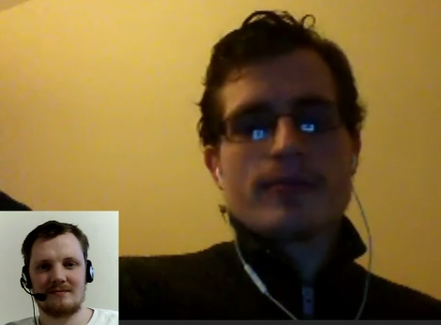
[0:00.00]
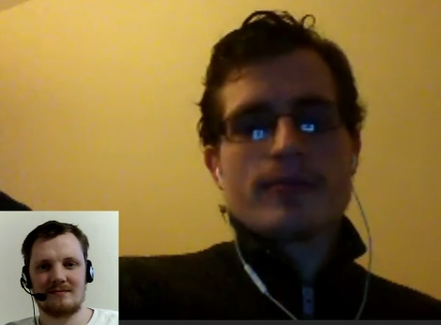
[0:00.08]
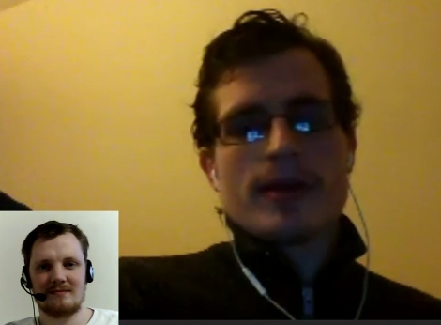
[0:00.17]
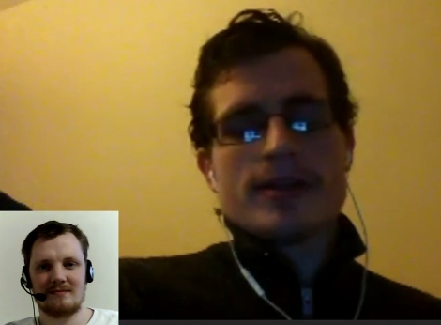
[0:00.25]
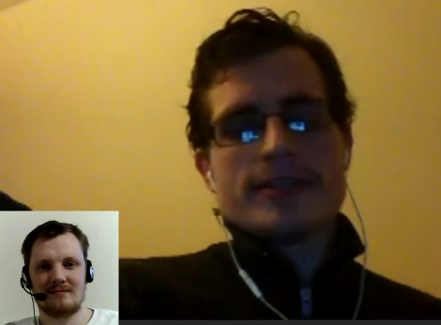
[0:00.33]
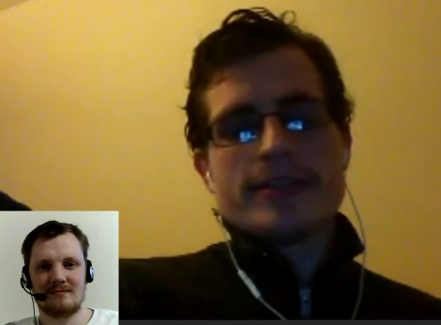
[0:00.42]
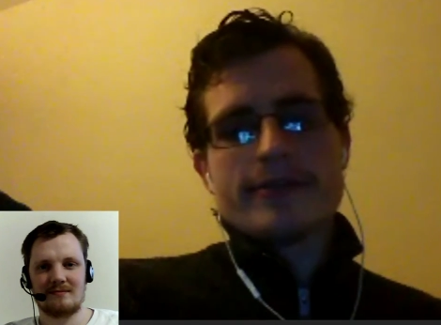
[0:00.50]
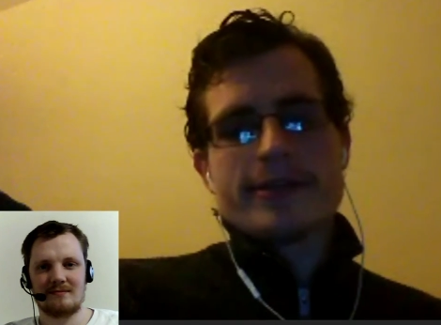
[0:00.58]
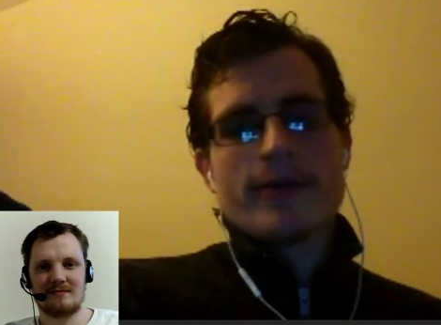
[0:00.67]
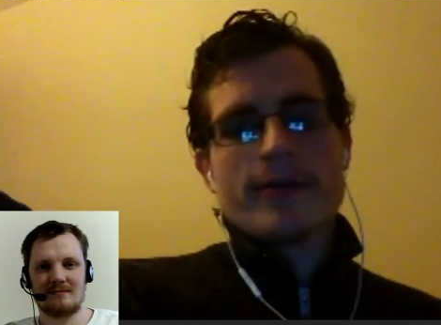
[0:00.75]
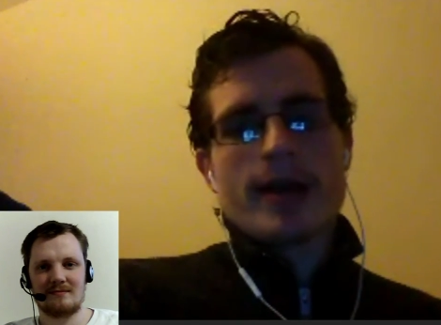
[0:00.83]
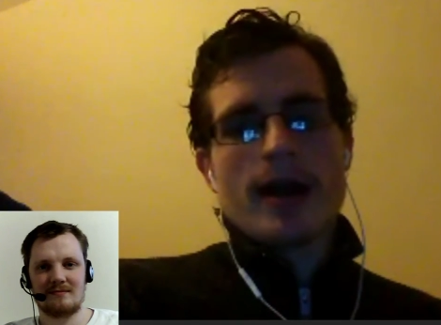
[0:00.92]
Speaker 1: relatives,
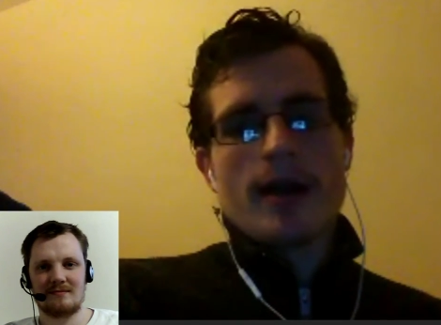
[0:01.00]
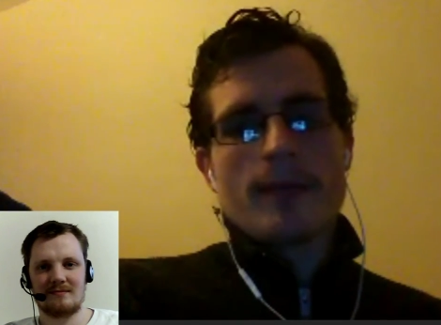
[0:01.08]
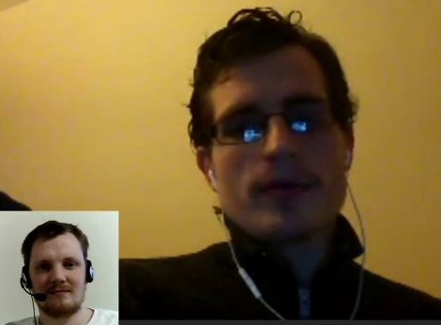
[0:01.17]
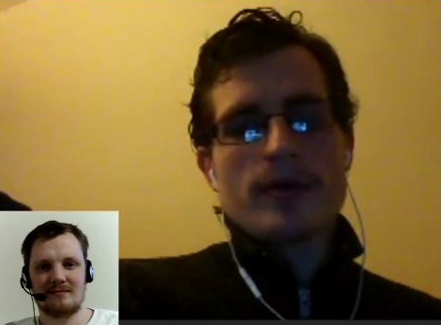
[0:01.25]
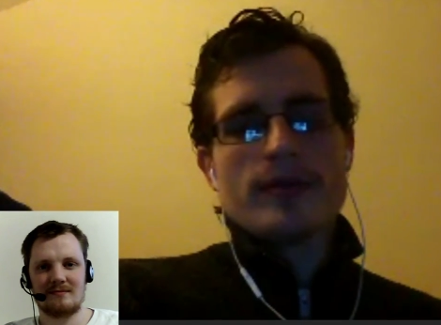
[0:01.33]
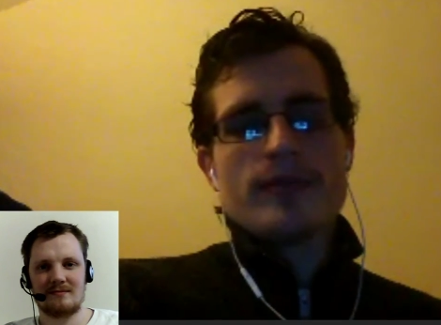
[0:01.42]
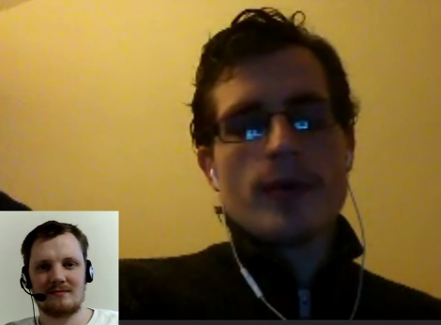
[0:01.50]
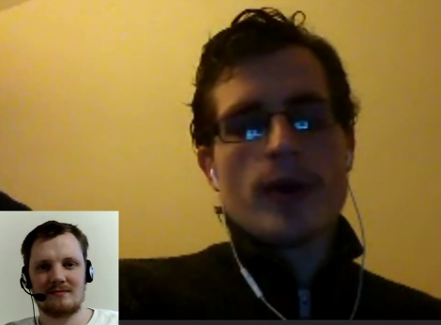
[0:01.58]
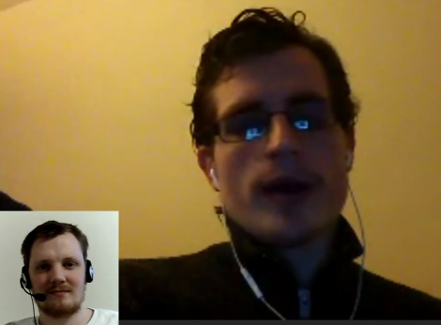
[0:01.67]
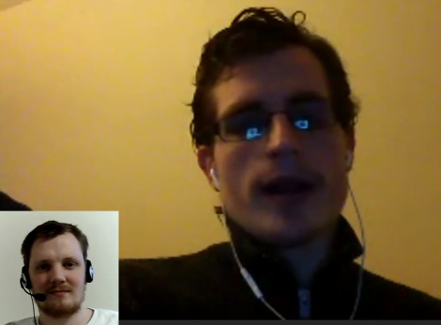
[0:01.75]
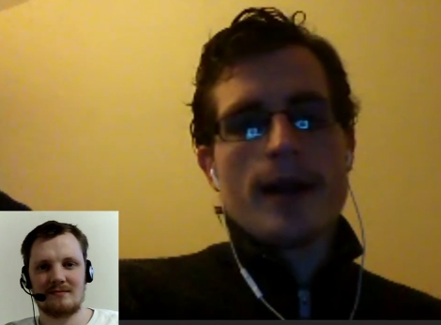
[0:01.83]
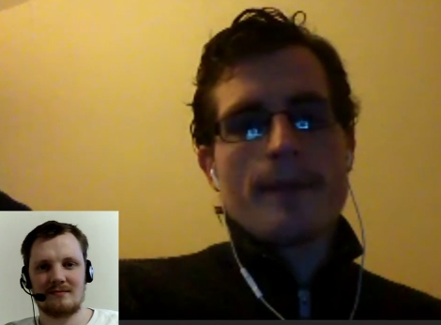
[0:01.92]
so I can't prove who
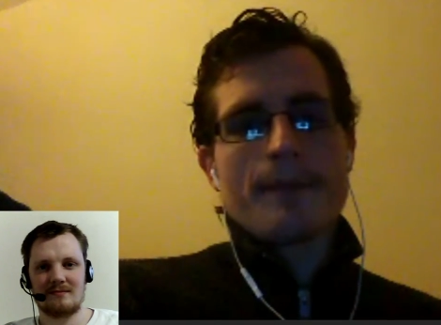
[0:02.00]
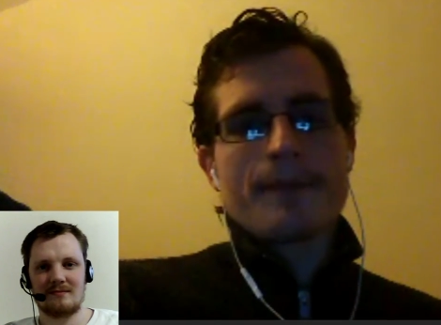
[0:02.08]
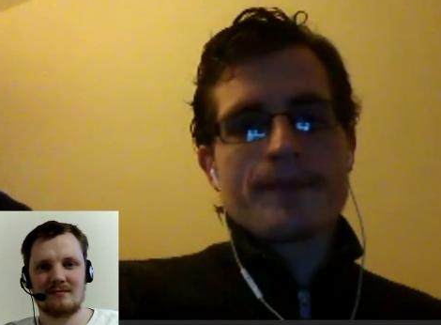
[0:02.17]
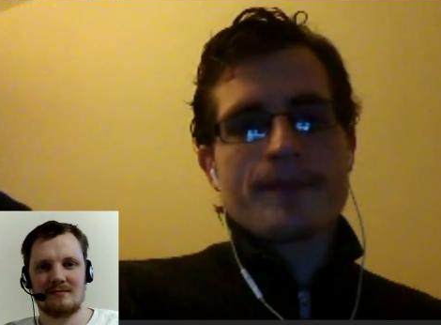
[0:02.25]
I am.